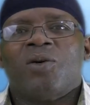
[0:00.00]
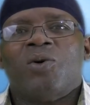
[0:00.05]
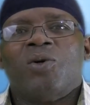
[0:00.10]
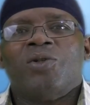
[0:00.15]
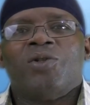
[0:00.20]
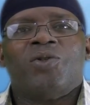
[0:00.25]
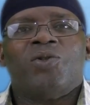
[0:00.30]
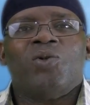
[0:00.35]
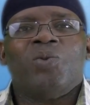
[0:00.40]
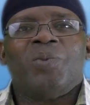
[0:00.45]

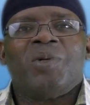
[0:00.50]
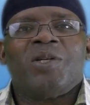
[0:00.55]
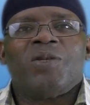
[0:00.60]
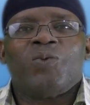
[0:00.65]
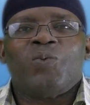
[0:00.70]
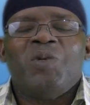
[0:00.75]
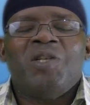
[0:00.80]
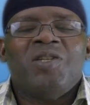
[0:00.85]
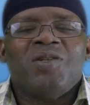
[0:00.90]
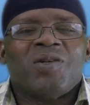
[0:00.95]
consumers.
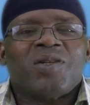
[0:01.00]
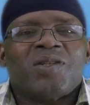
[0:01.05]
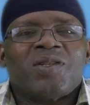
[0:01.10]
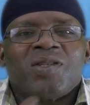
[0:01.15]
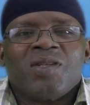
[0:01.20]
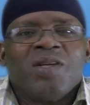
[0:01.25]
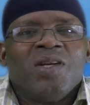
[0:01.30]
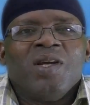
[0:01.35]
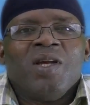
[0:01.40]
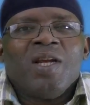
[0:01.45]
We
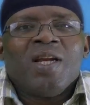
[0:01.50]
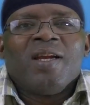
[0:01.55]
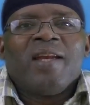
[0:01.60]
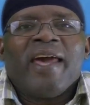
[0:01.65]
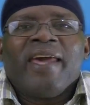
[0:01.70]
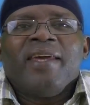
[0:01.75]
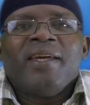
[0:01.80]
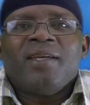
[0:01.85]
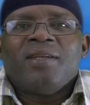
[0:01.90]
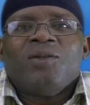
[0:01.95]
just
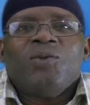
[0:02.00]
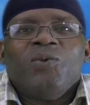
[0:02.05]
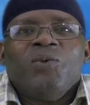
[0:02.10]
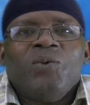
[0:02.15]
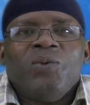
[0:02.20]
like to,